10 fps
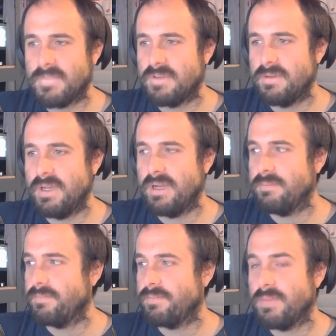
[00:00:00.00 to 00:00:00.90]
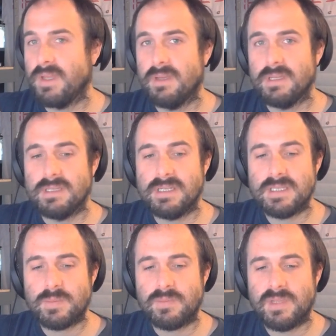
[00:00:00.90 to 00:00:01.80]
Yeah, that's
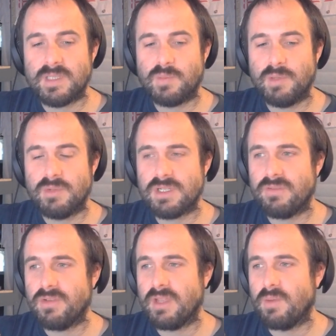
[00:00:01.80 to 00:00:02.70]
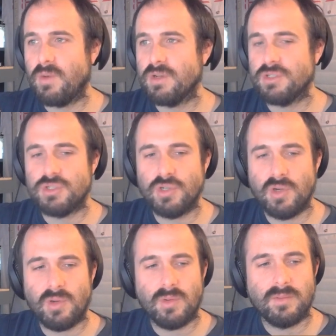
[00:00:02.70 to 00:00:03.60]
pretty much everything I wanted to
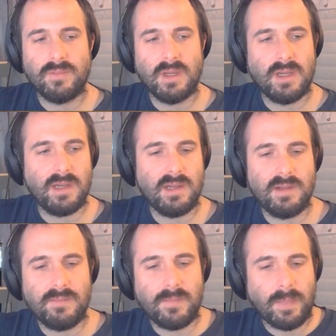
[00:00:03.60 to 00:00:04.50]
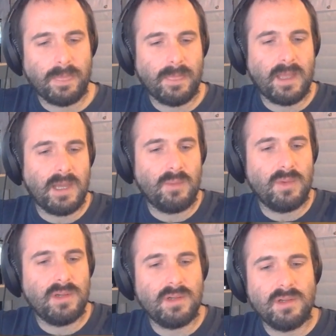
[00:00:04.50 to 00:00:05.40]
show. I
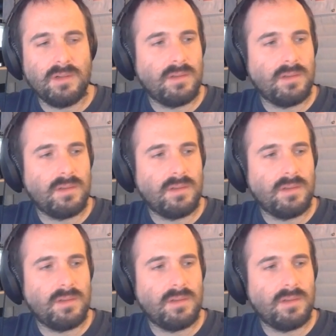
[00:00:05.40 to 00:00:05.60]
will.